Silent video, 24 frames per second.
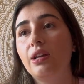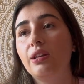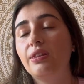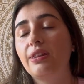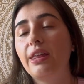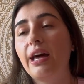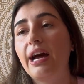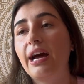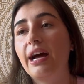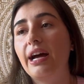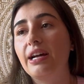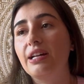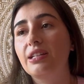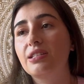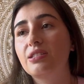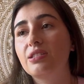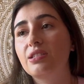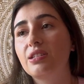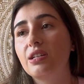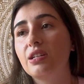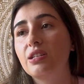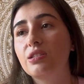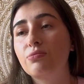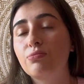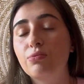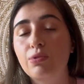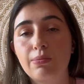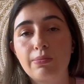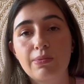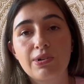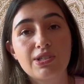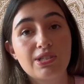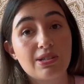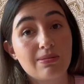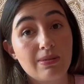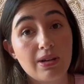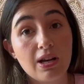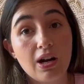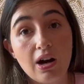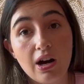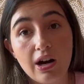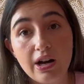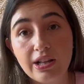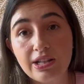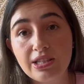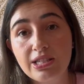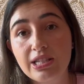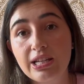that is rumored to be
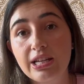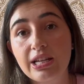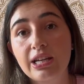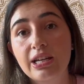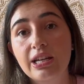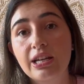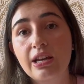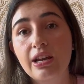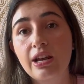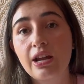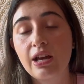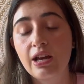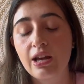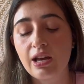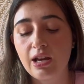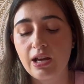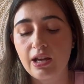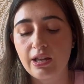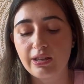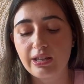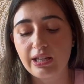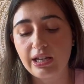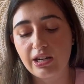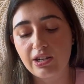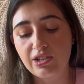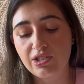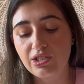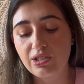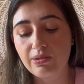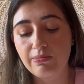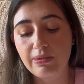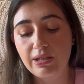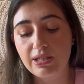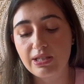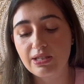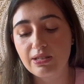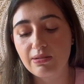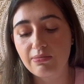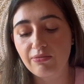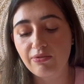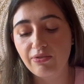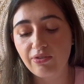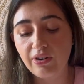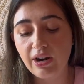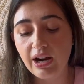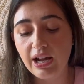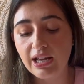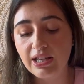haunted there she meets some
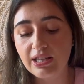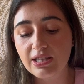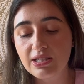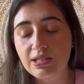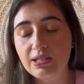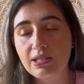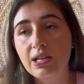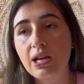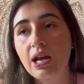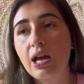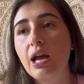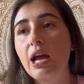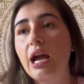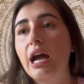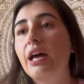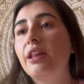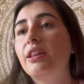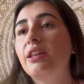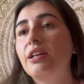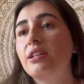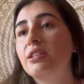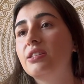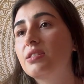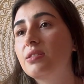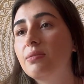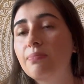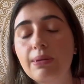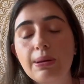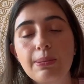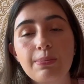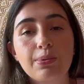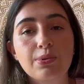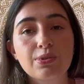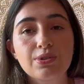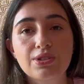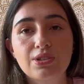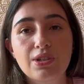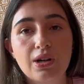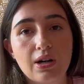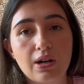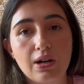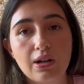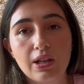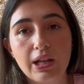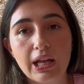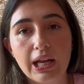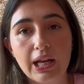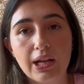friends and then some people
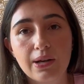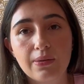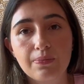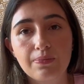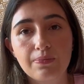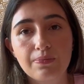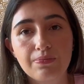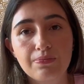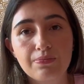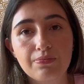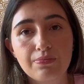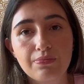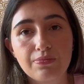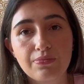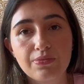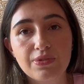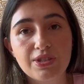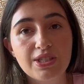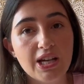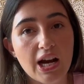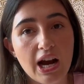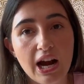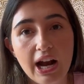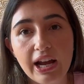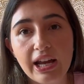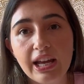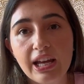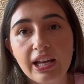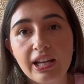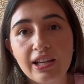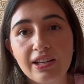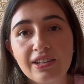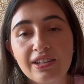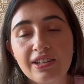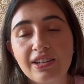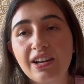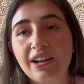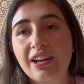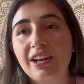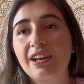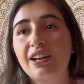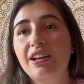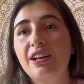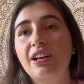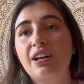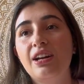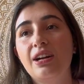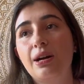start like dying.
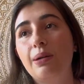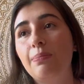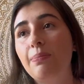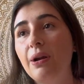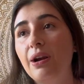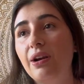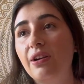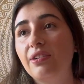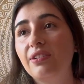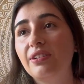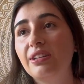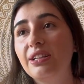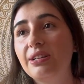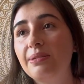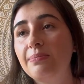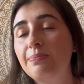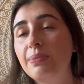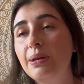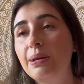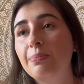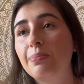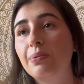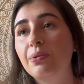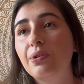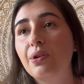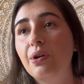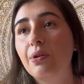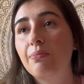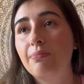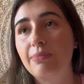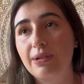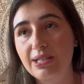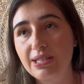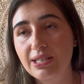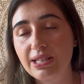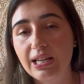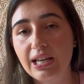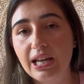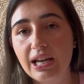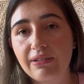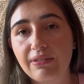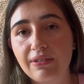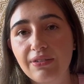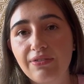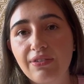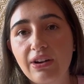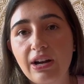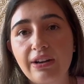Apparently people go missing
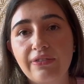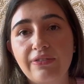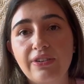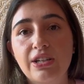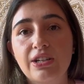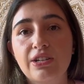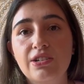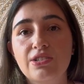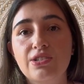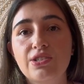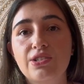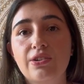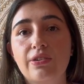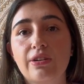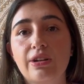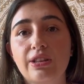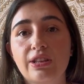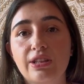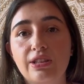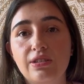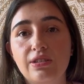every five years during